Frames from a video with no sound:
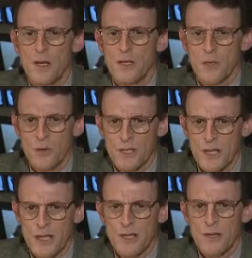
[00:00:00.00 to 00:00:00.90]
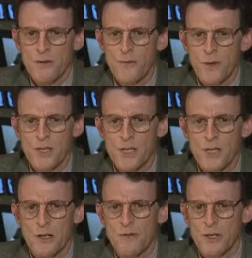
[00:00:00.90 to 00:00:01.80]
Towards the end of the first
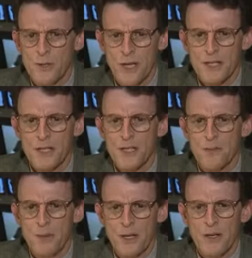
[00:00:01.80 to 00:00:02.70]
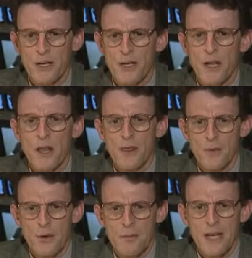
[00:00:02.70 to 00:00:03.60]
year of the transition period, the
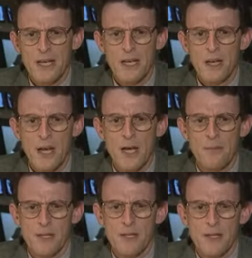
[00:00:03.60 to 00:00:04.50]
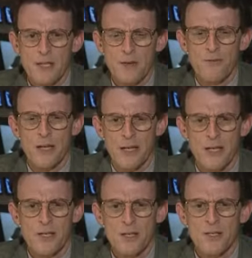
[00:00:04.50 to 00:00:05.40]
remaining liabilities of
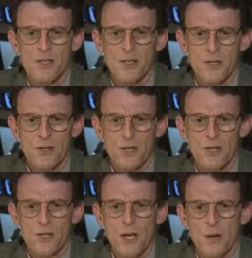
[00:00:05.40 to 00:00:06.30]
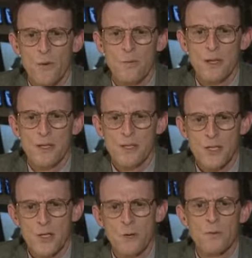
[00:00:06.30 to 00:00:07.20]
financial institutions would be
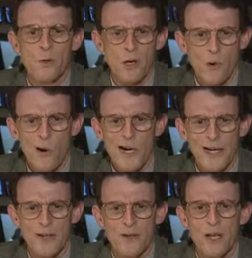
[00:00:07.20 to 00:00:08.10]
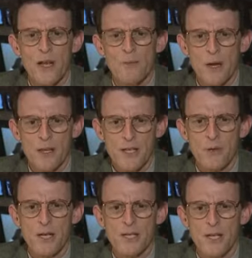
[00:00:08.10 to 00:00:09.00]
assumed or acquired by the
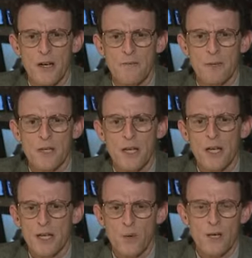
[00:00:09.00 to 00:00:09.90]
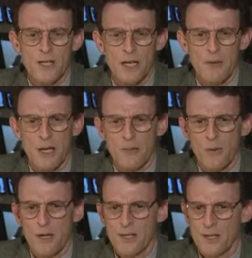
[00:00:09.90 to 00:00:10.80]
U.S. government in a one-time
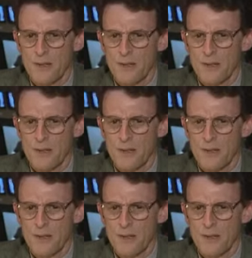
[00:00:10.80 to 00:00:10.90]
operation.